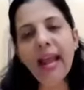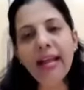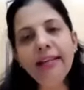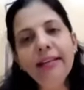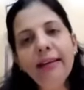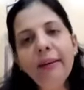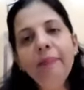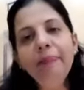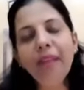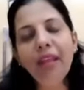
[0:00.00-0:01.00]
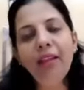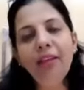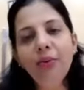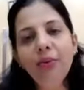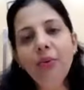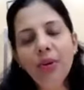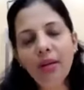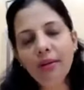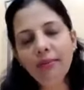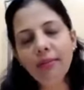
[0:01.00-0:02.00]
and
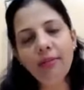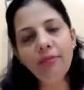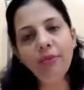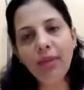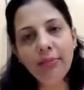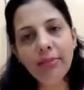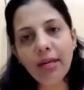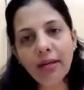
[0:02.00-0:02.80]
if you keep